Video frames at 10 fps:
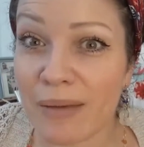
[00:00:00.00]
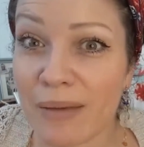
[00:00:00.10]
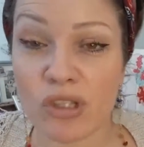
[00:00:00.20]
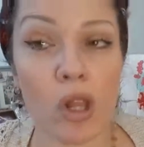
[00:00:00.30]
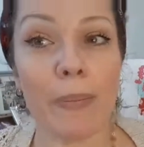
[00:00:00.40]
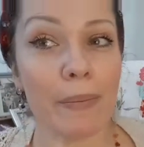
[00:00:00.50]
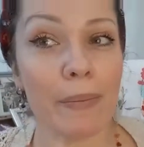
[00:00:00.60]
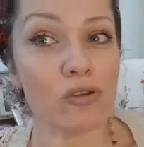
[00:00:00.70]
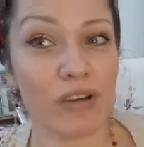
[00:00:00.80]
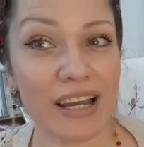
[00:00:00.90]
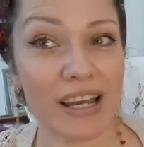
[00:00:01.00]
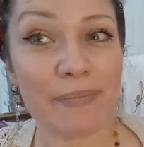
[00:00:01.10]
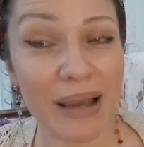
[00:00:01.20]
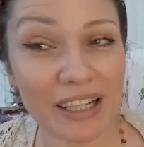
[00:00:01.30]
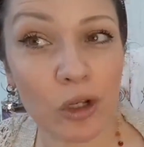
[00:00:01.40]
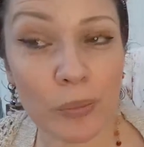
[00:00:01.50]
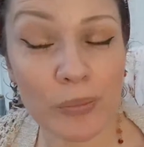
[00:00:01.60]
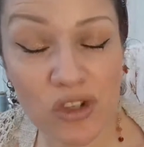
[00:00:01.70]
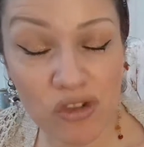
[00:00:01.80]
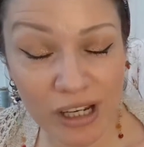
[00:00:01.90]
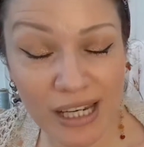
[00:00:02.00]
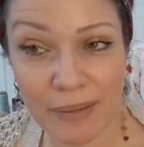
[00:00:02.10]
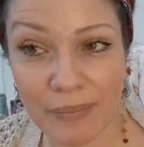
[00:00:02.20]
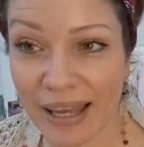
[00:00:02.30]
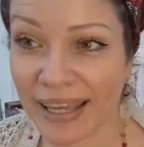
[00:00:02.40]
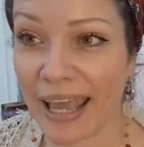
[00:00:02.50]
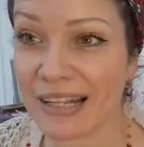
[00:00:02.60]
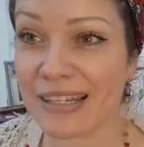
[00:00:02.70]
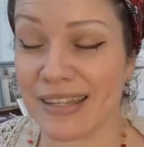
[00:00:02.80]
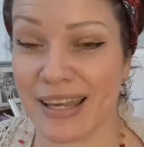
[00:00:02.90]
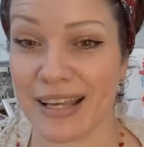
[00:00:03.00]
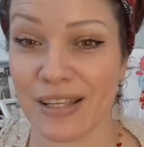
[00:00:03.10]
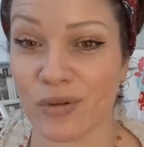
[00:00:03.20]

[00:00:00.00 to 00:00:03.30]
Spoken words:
There's a lot of people who try to paddle upstream against things.